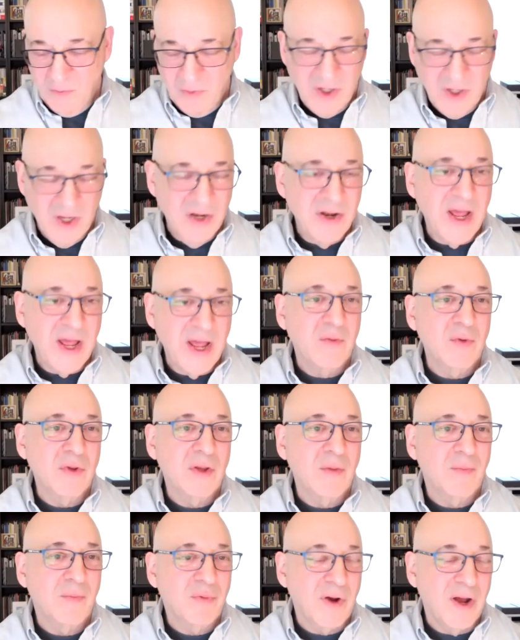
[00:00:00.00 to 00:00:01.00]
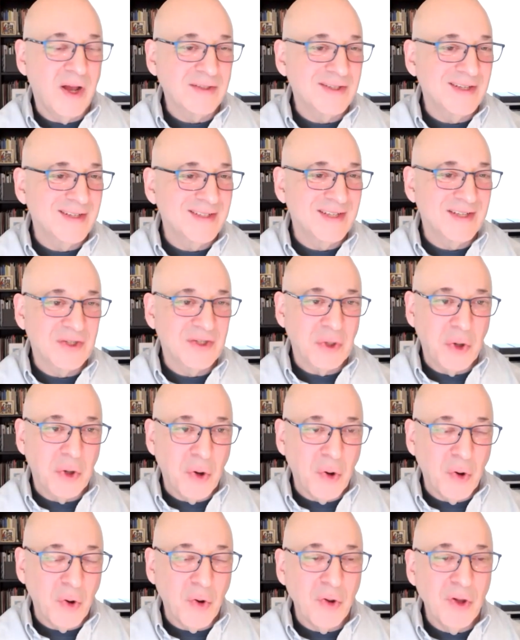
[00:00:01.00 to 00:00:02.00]
connect with the process as a
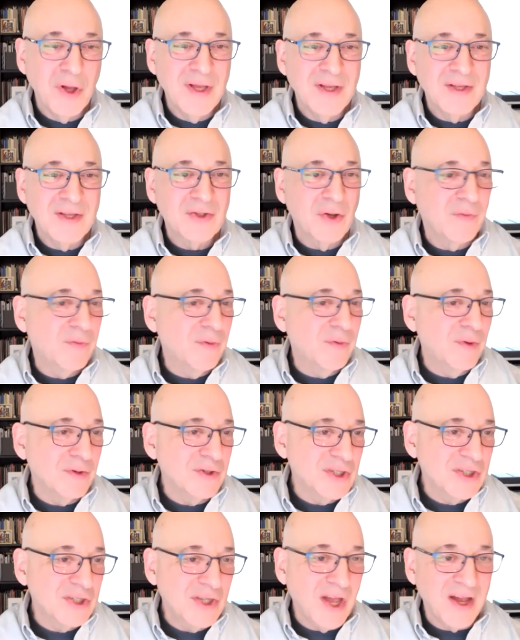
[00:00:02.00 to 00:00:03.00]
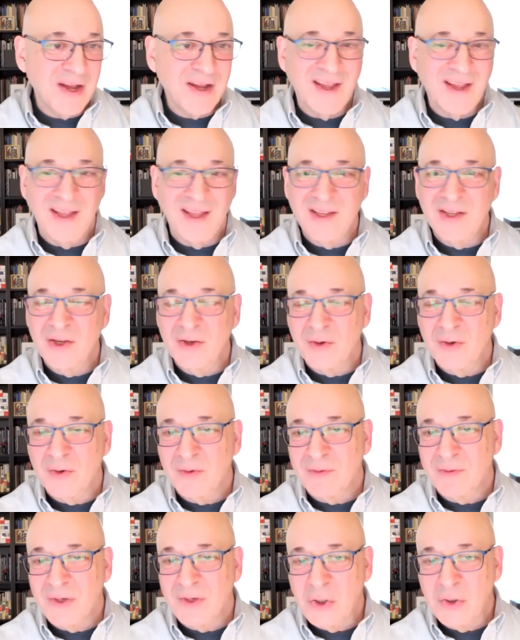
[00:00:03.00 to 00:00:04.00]
whole. So if you're stuck and you're
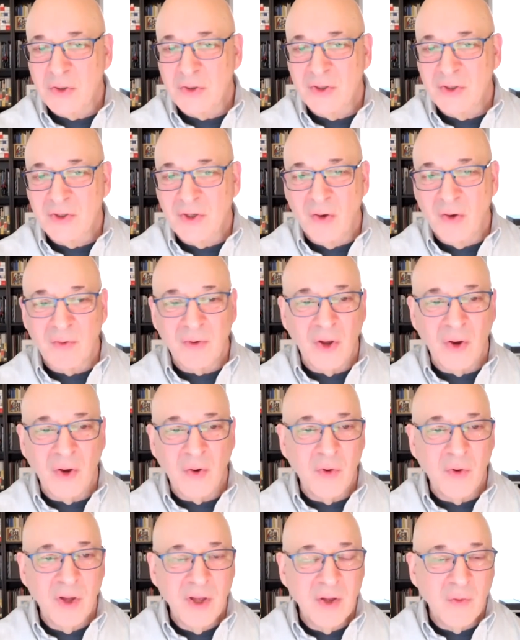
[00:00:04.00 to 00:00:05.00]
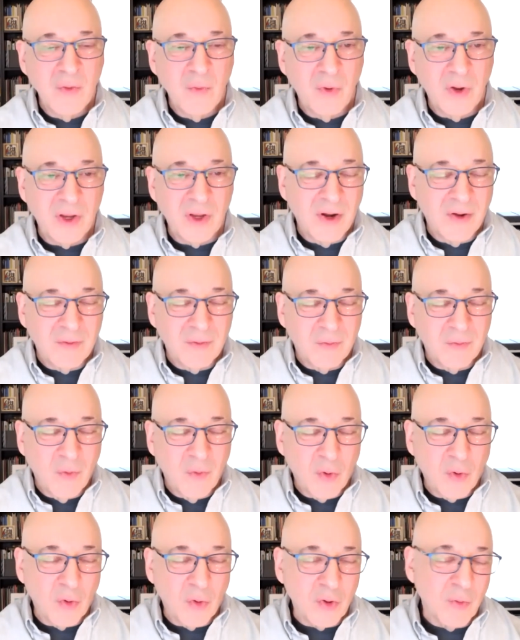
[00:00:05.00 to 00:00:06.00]
you don't know, you know,
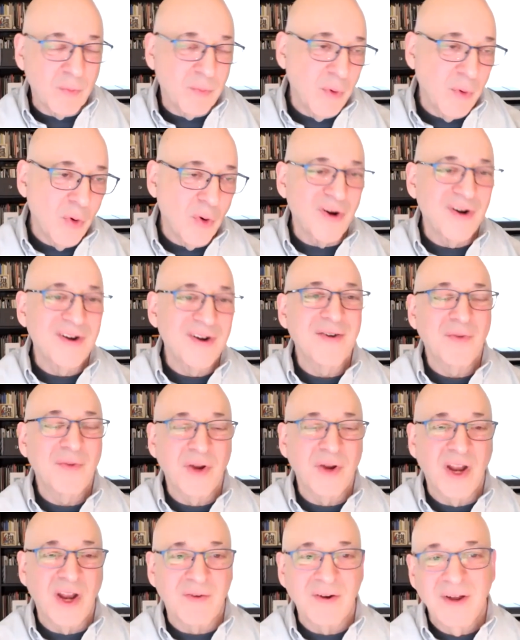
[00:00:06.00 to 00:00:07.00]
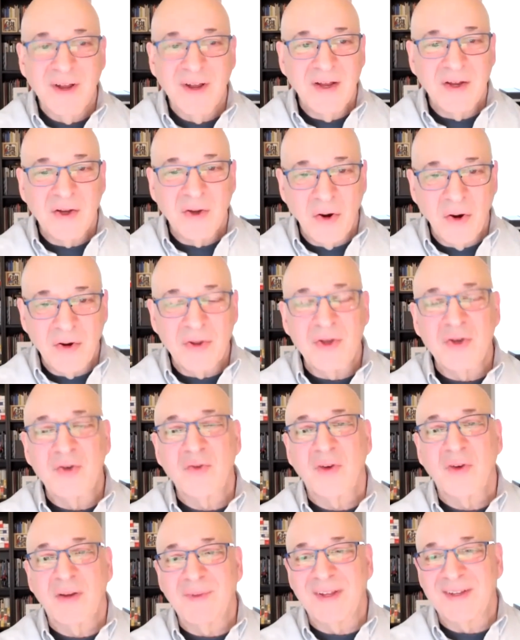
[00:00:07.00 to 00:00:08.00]
or, or you're bored, whatever, go to the
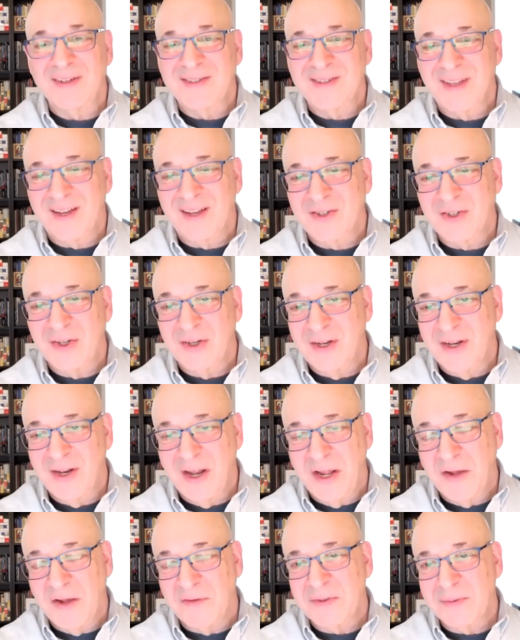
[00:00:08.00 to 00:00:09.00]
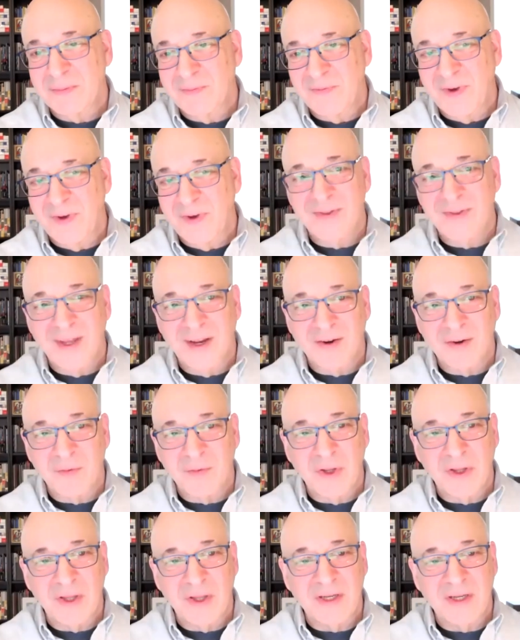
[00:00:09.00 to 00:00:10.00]
dreaming section and have some fun there. It
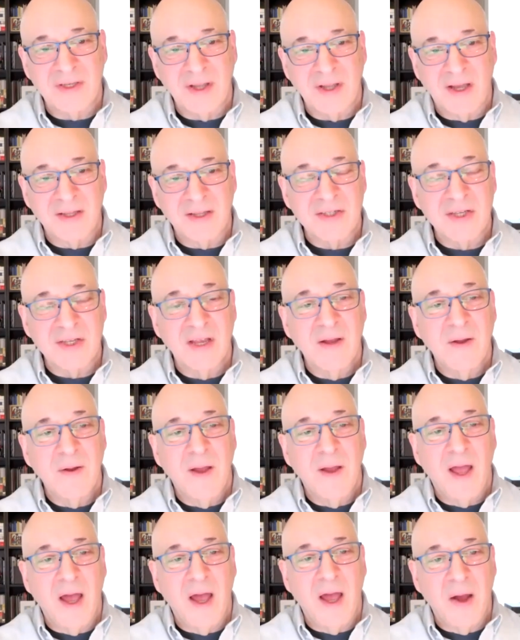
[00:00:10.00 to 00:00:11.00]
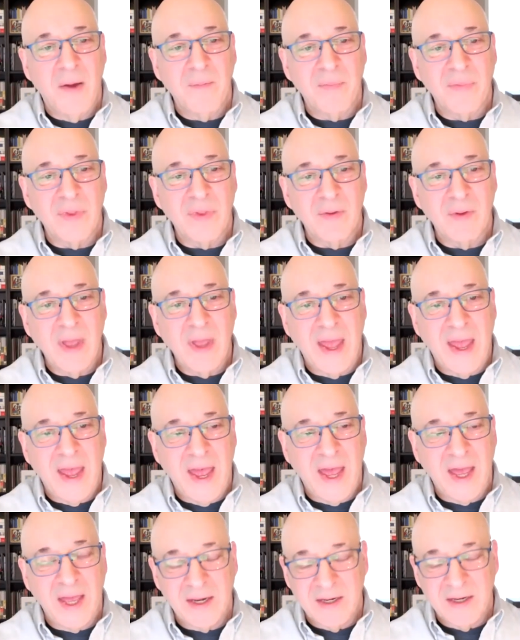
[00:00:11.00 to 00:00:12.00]
really does um,
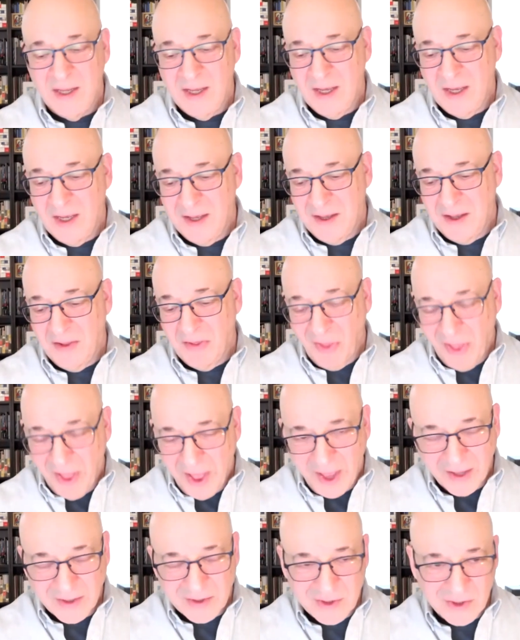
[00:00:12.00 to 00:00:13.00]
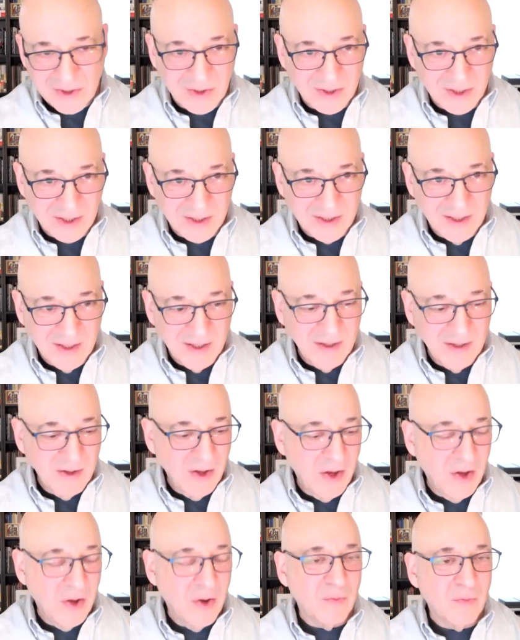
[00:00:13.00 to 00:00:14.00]
add uh, a lot to the
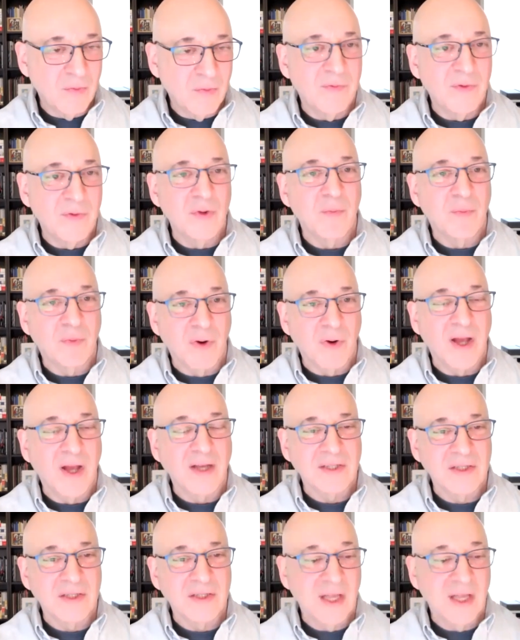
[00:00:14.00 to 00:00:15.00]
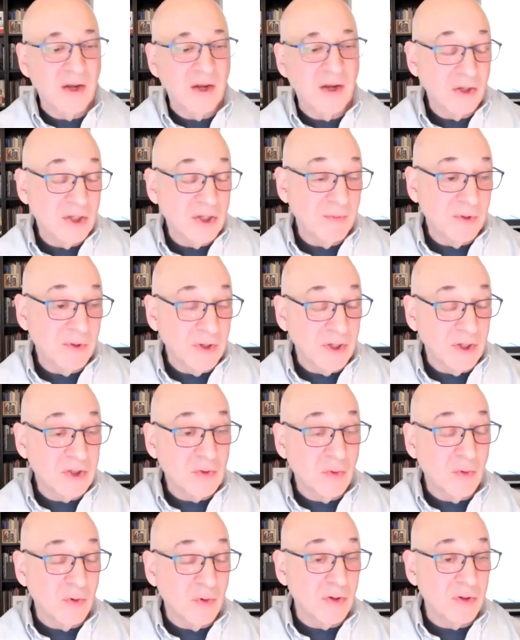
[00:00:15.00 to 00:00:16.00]
uh, review process and ultimately
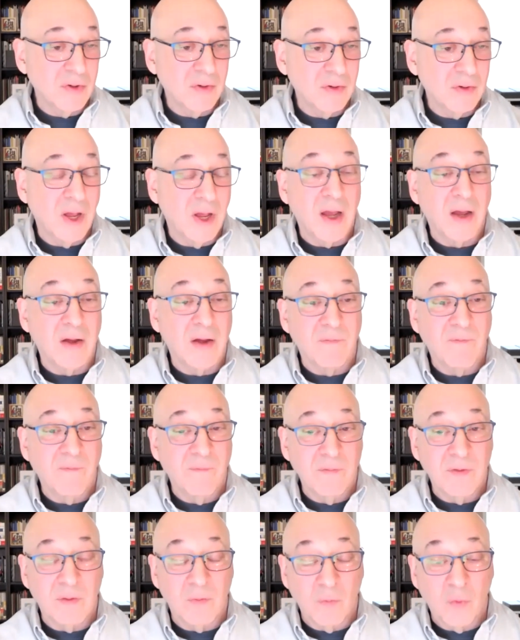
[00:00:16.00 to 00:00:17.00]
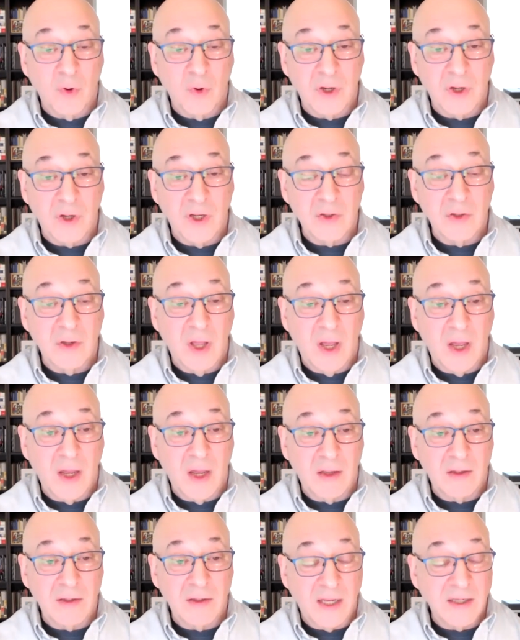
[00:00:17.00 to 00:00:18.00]
toward uh, working,
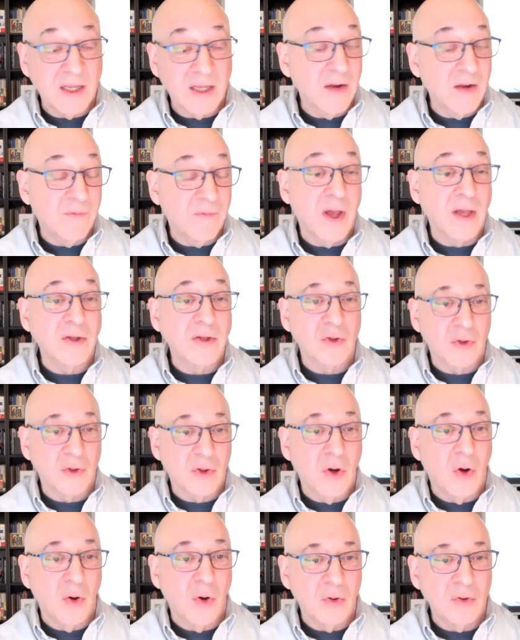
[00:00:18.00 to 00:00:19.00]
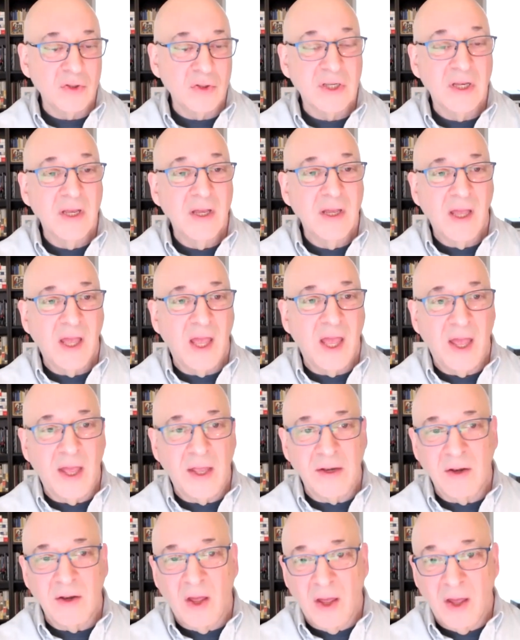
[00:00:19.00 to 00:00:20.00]
uh, identifying your goals
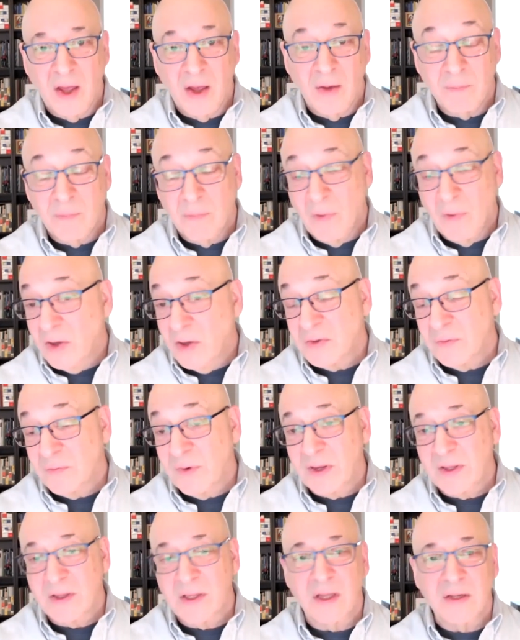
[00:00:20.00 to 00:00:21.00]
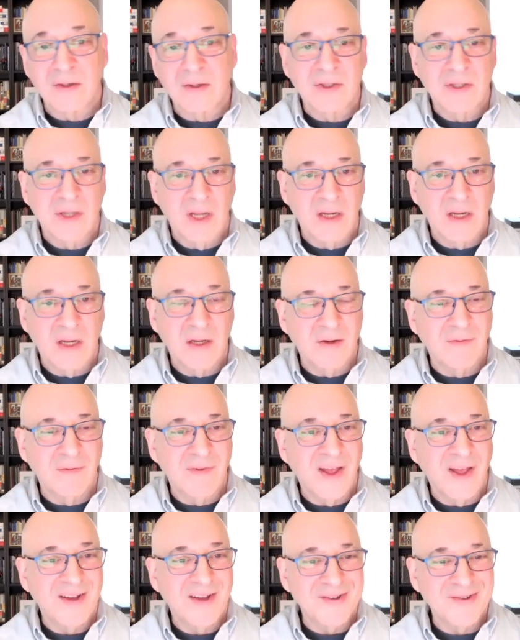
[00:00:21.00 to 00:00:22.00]
and uh, also, frankly, understanding your
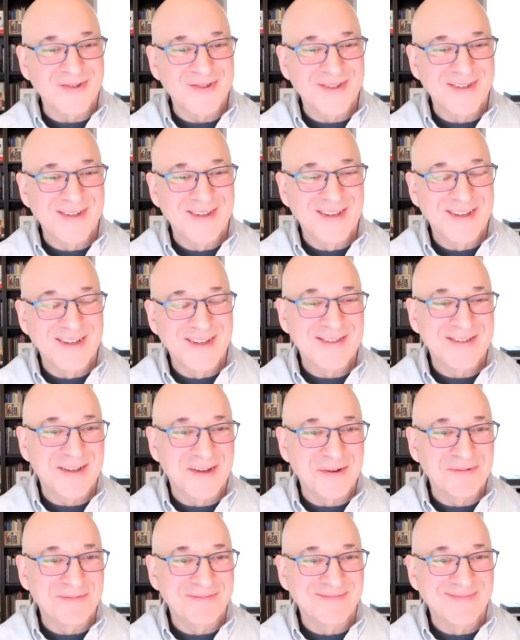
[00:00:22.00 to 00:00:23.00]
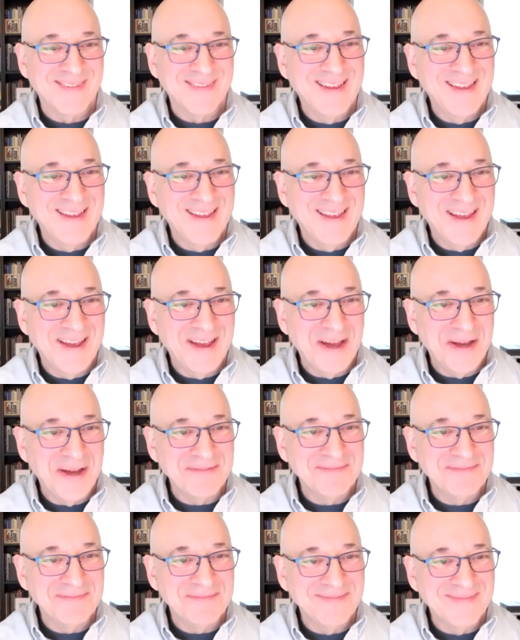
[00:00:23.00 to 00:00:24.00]
values. So, um,